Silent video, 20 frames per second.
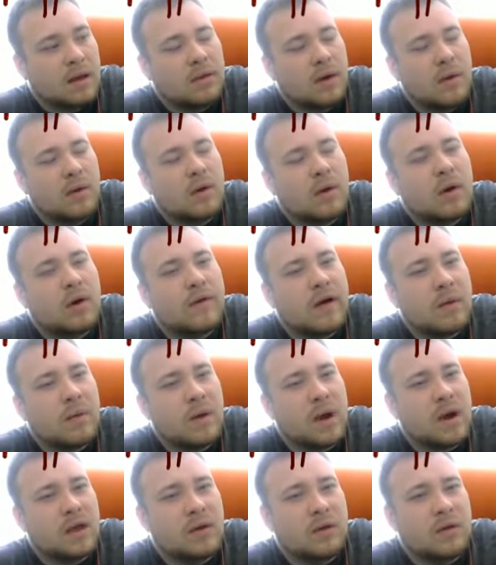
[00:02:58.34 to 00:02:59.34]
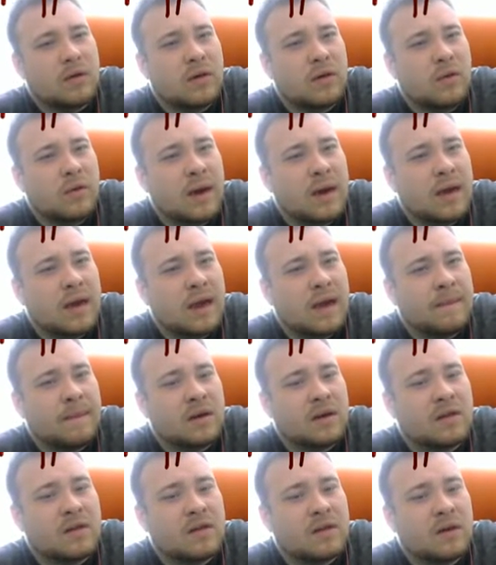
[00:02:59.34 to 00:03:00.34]
I don't know if I want to use it quite yet,
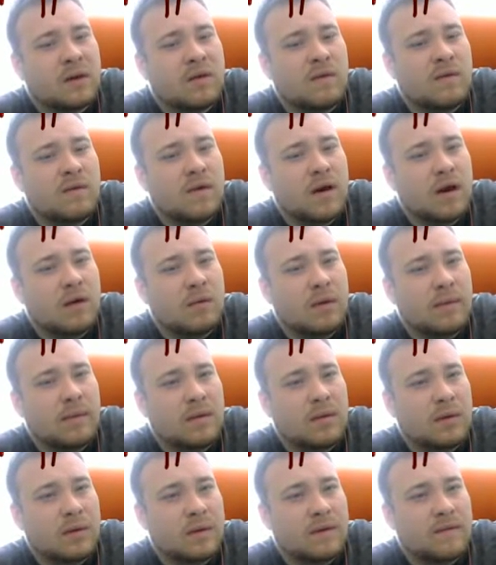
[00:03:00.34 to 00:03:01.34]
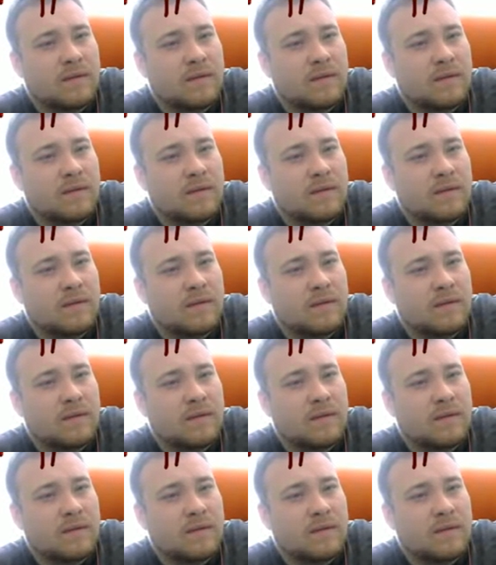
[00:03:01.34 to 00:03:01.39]
because so far we've been